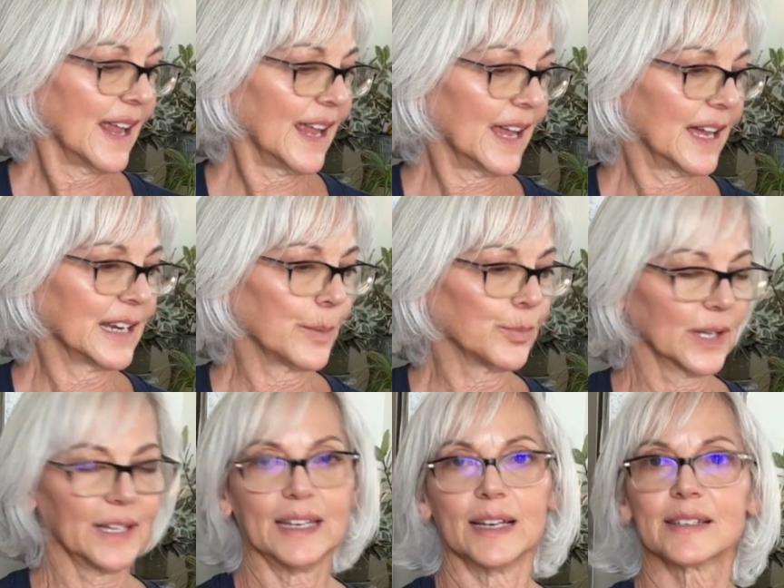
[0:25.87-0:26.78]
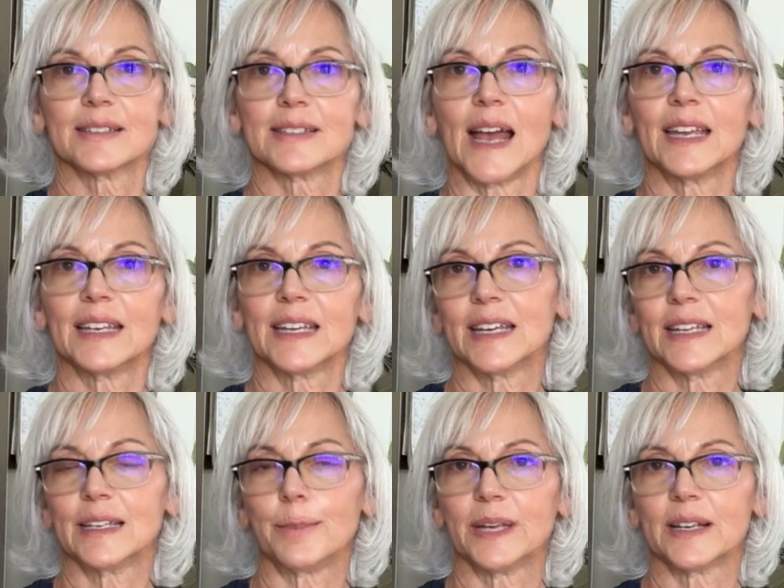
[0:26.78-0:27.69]
And I'm really
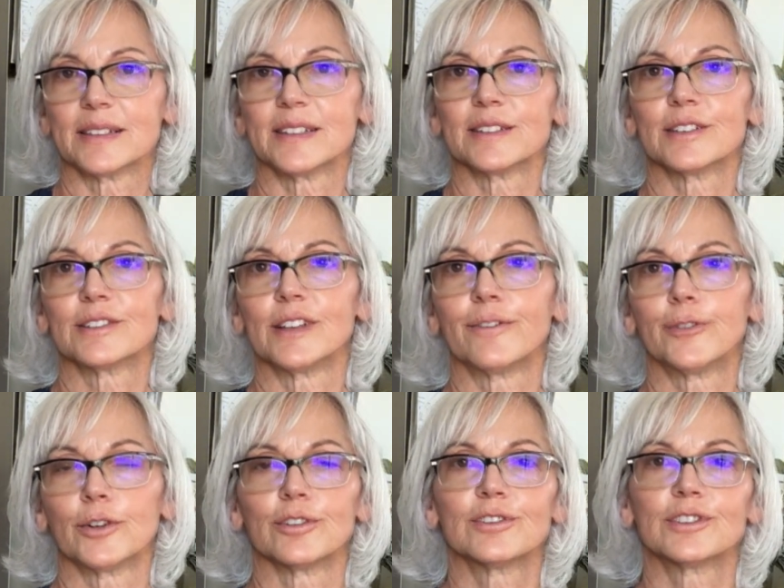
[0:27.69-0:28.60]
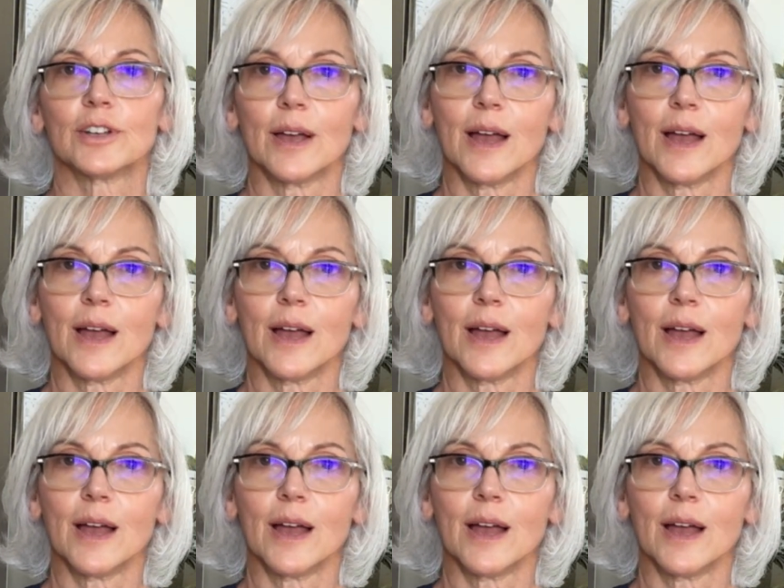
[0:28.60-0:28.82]
excited because this is the first